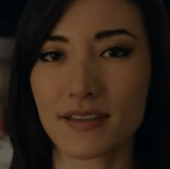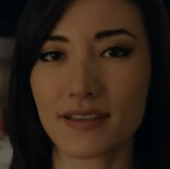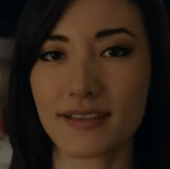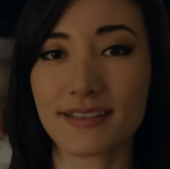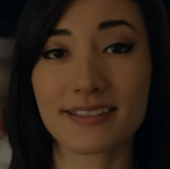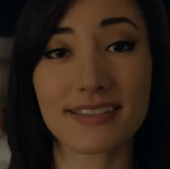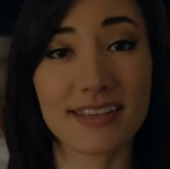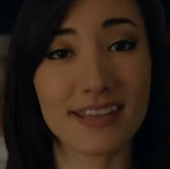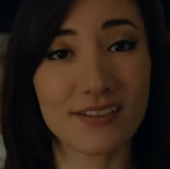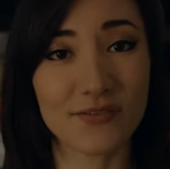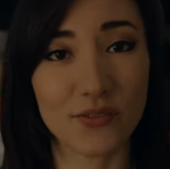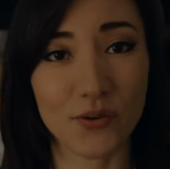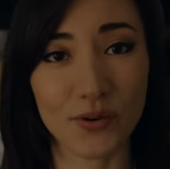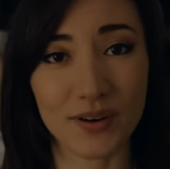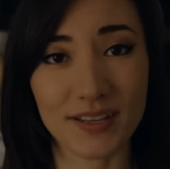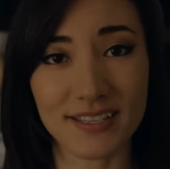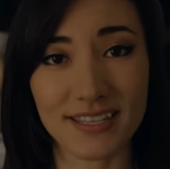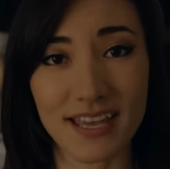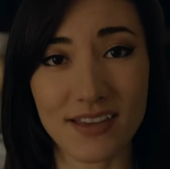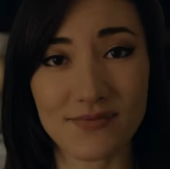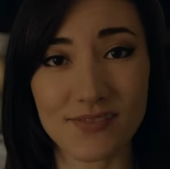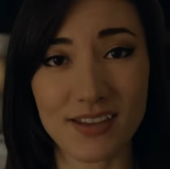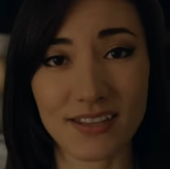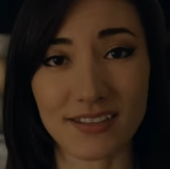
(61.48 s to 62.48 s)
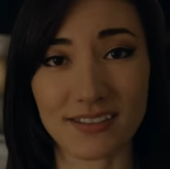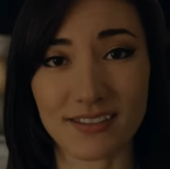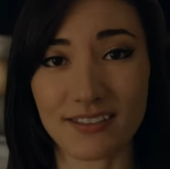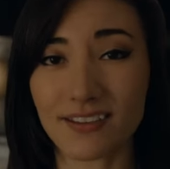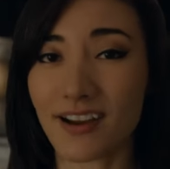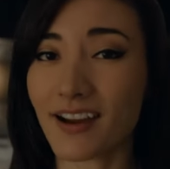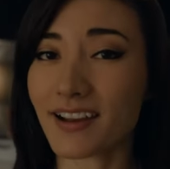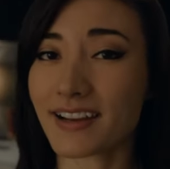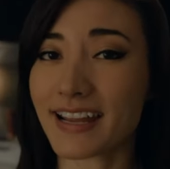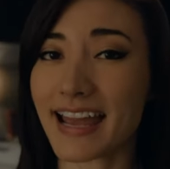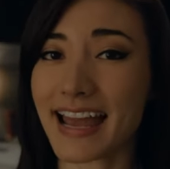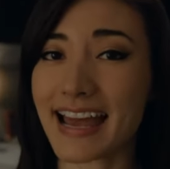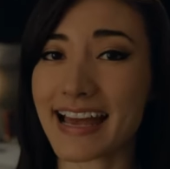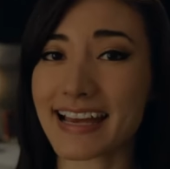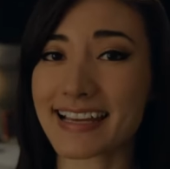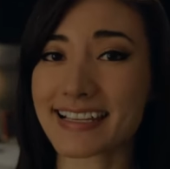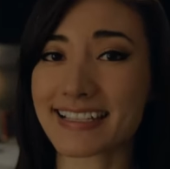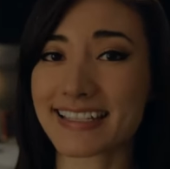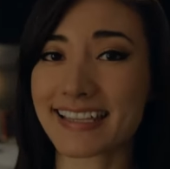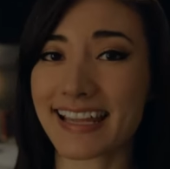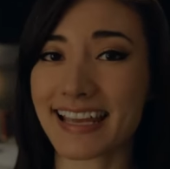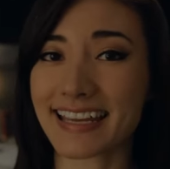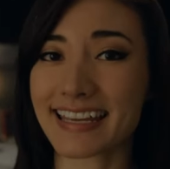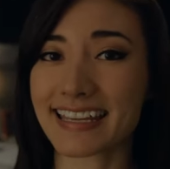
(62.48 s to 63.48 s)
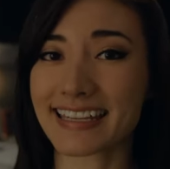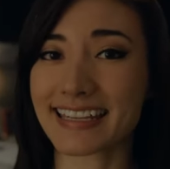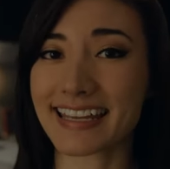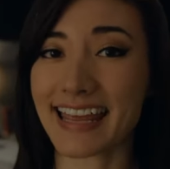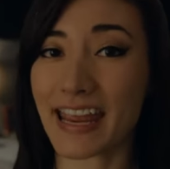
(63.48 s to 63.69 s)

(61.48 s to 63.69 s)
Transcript: C forty-seven, not as like an